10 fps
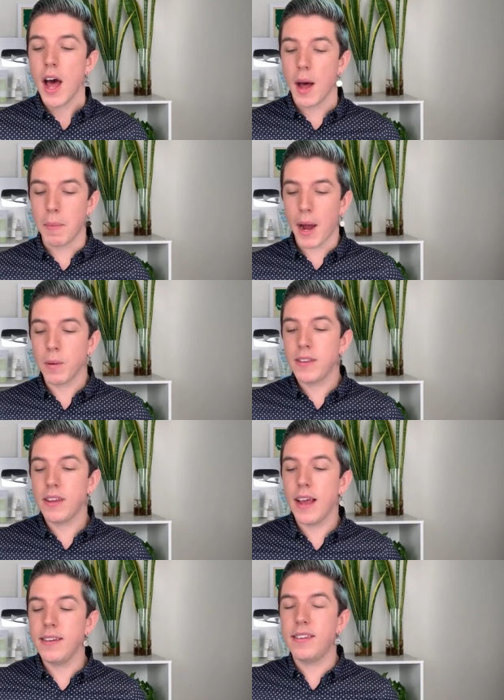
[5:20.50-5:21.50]
Um, I would
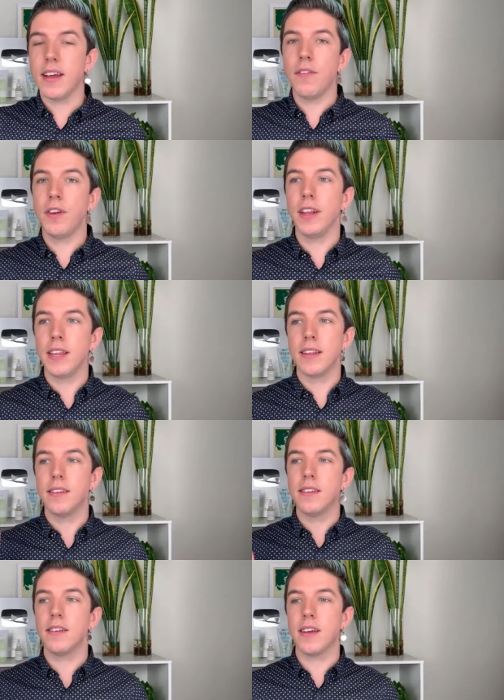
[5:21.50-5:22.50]
say definitely this
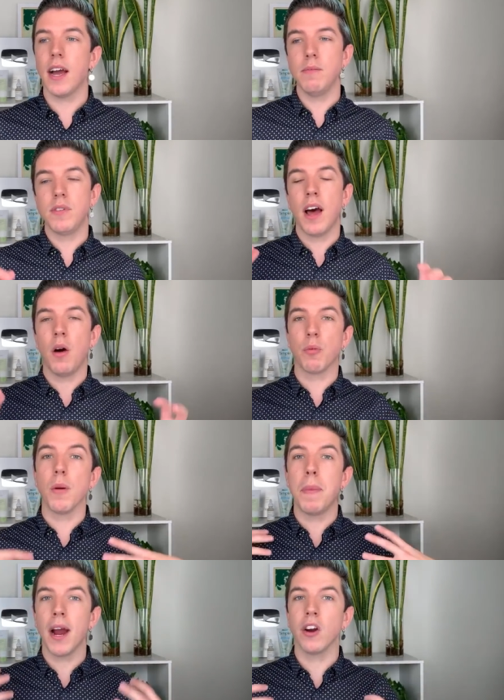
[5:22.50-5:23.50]
is the time to help
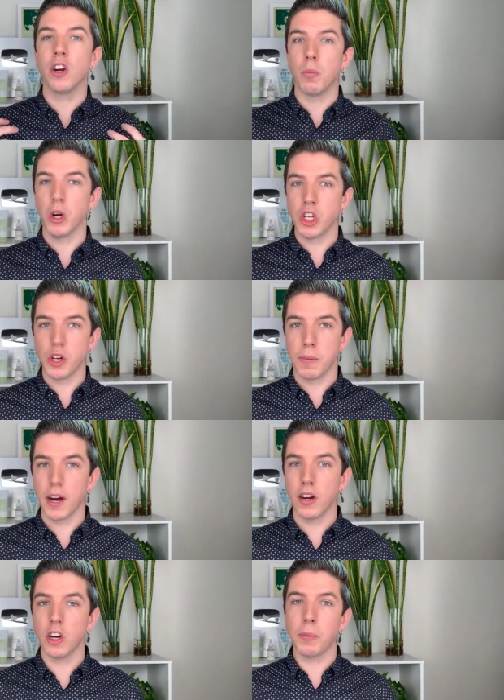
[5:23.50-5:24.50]
repair your moisture
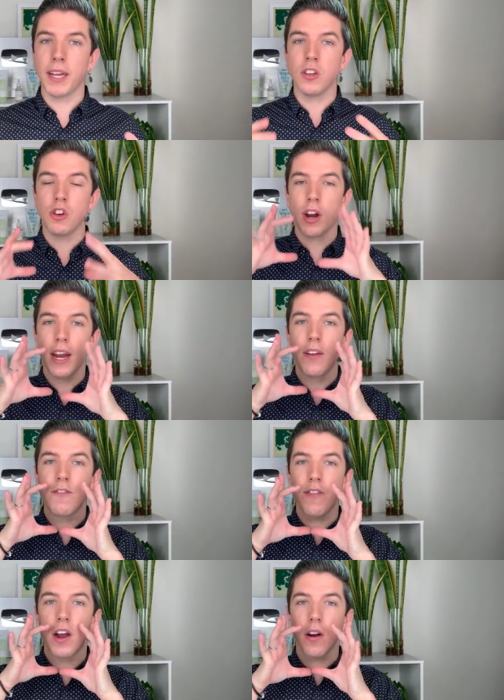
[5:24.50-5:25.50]
barrier because you're getting
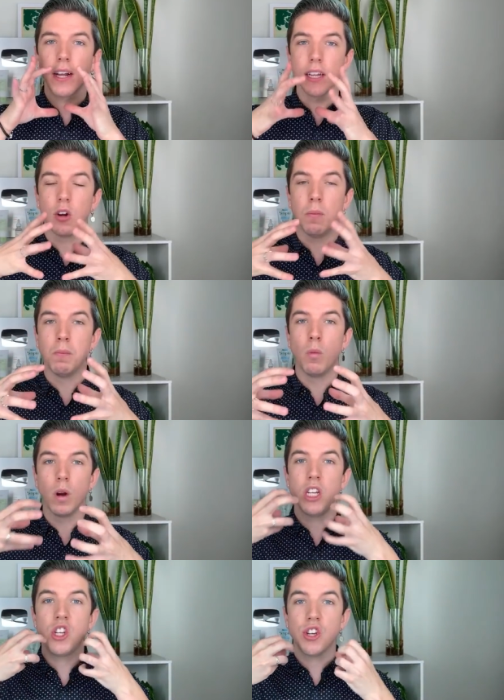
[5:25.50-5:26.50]
very little
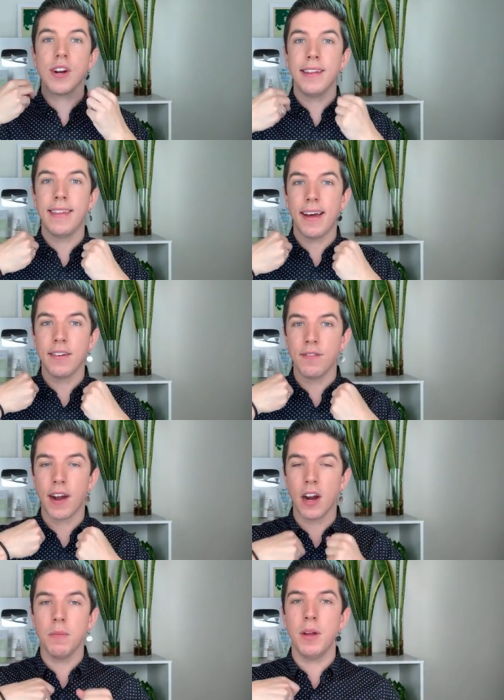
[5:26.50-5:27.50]
moisture in that
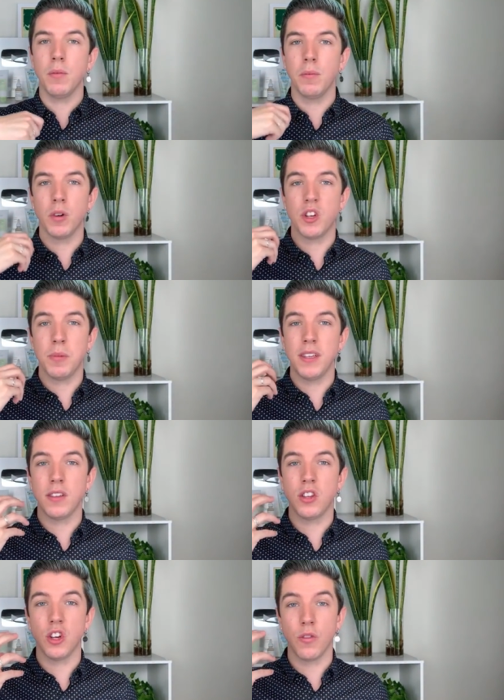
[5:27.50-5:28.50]
environment, which means
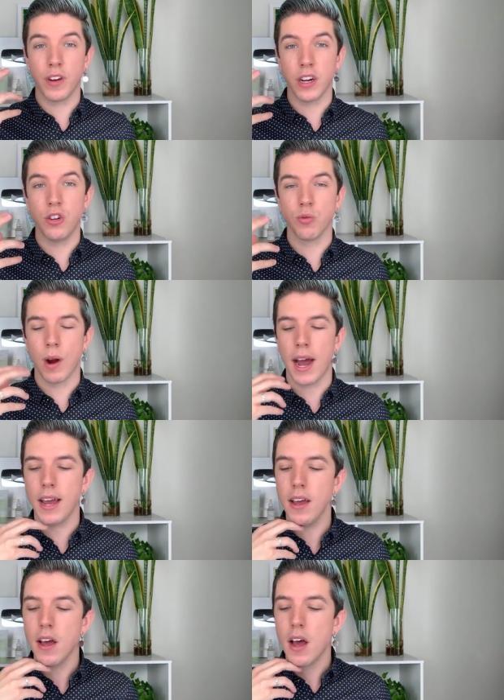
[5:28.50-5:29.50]
it's, you know, very dry